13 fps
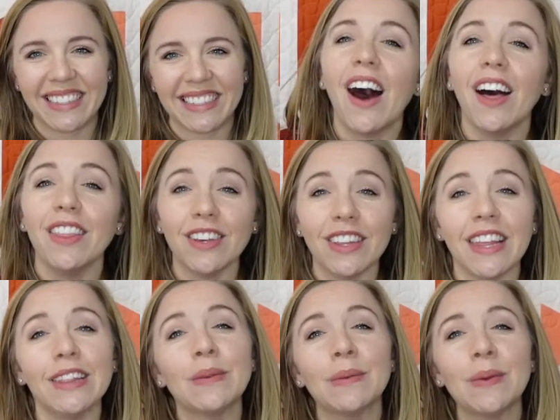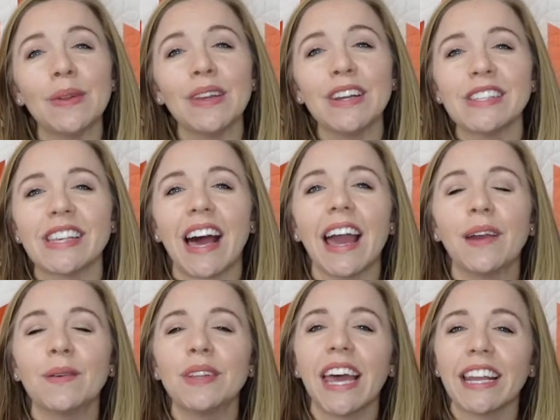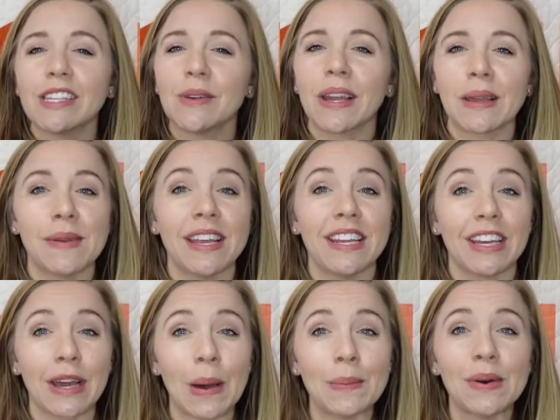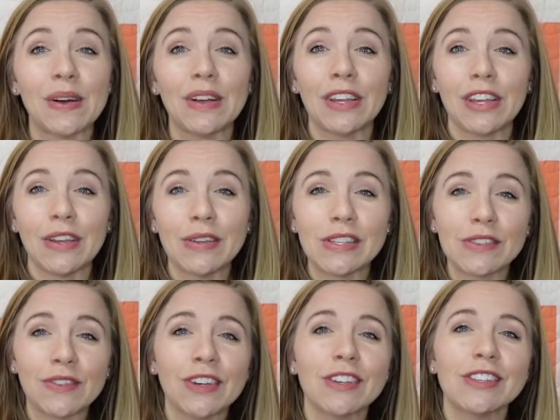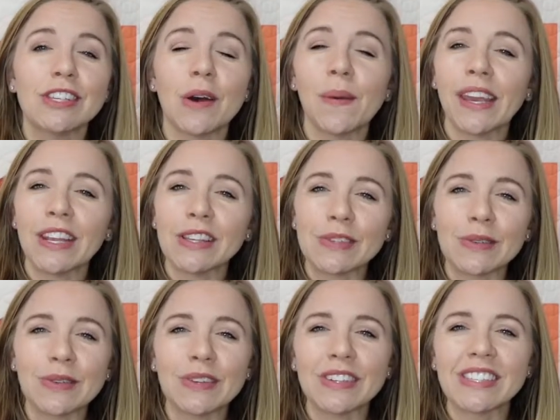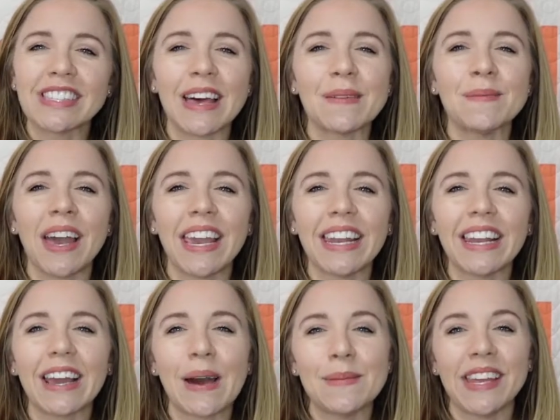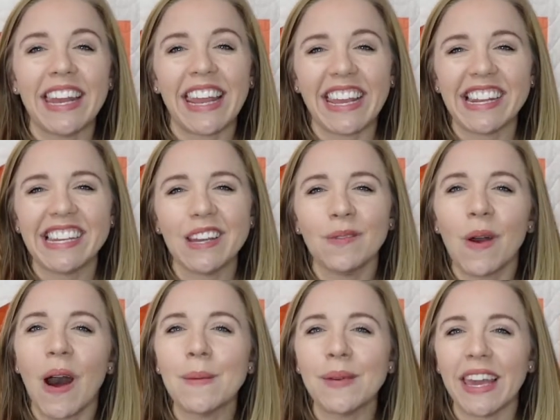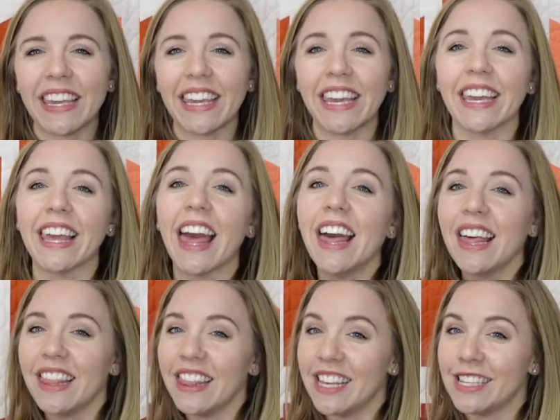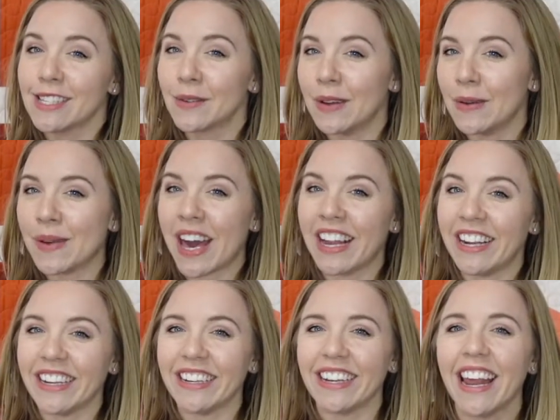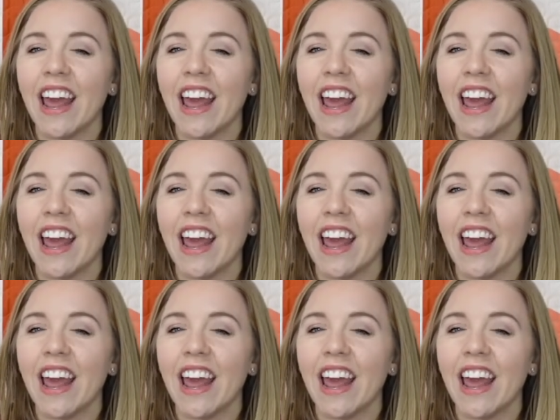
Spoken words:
Other than the rulers, I would like to recommend a couple useful sewing tools that might come in handy while making this quilt pattern.